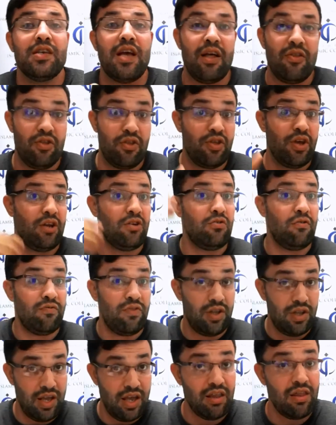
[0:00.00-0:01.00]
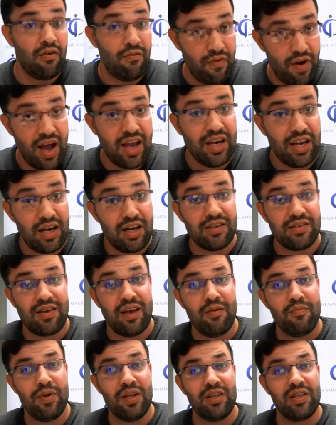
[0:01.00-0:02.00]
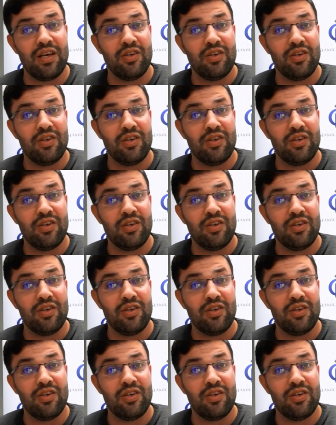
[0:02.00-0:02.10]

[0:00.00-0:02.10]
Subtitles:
and at the end of the day the final assignment